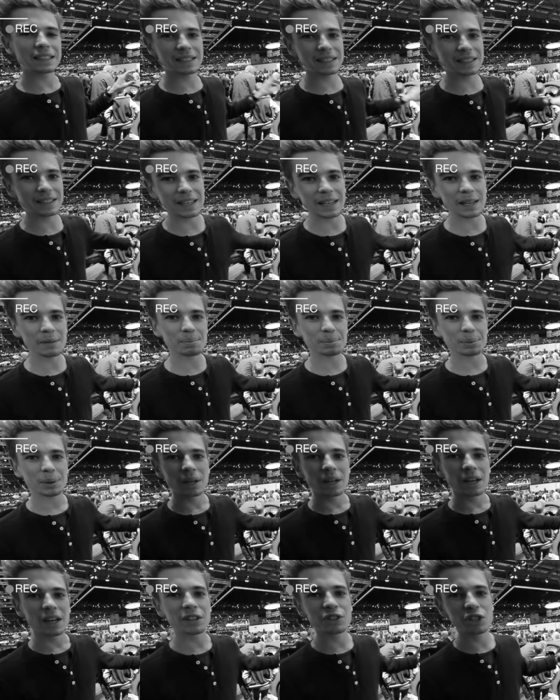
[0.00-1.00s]
skip
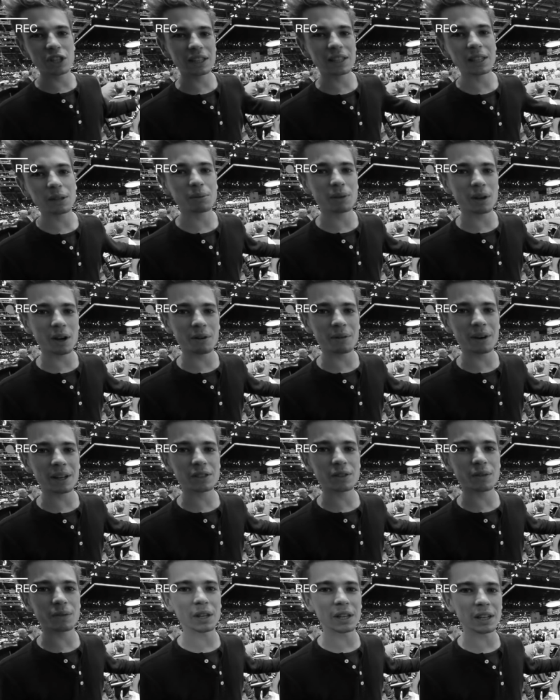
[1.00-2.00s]
a GT3
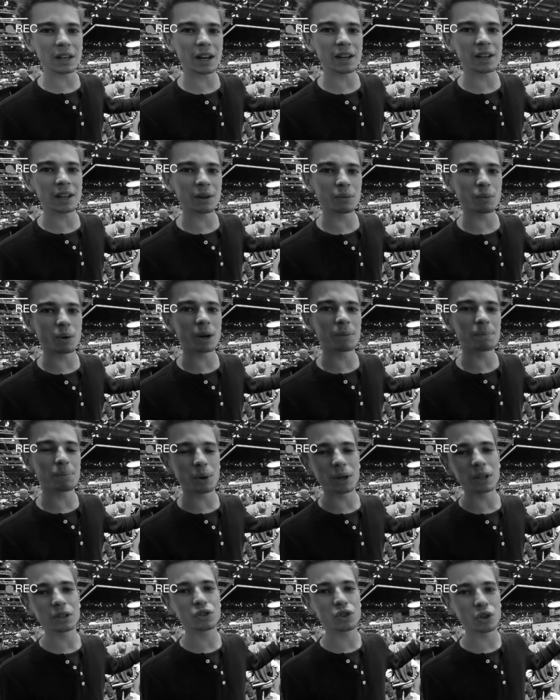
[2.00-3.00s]
RS of the
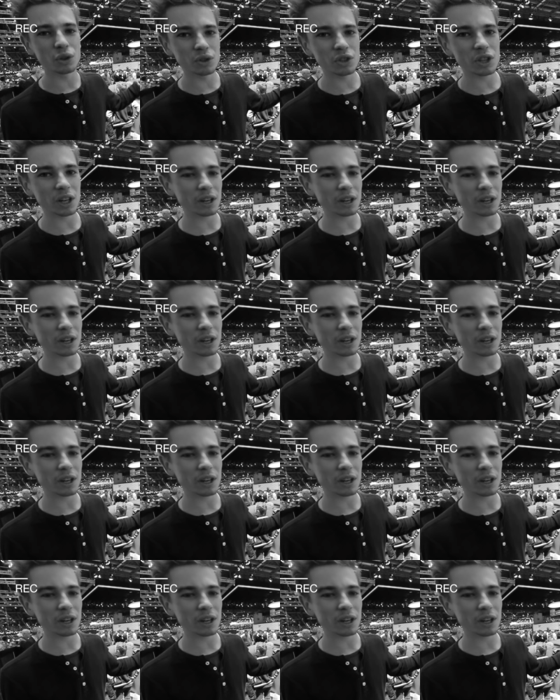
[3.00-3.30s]
991.2